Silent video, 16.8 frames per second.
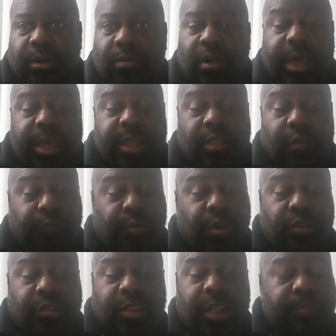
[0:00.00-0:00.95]
right? The
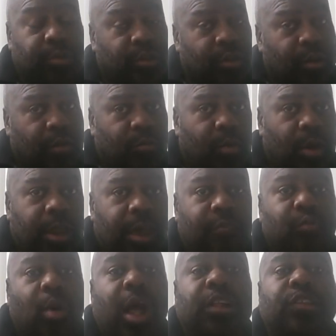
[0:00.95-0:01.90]
first episode's what
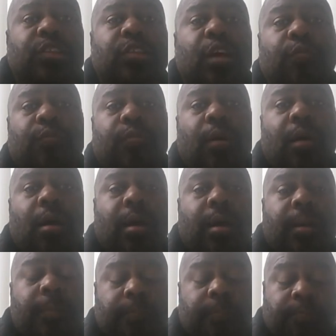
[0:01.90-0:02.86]
I've watched so
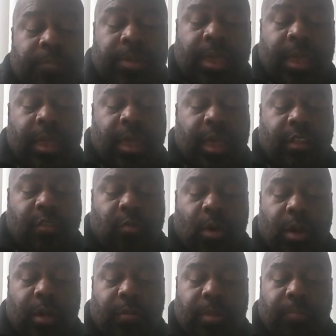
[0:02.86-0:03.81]
far. It's
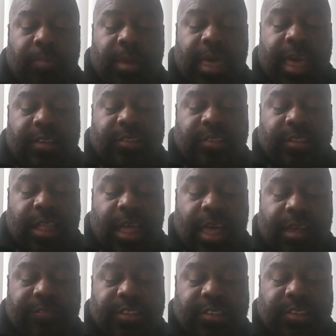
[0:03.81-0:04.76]
one of the best
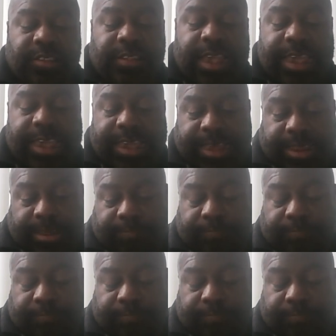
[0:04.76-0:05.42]
I've seen.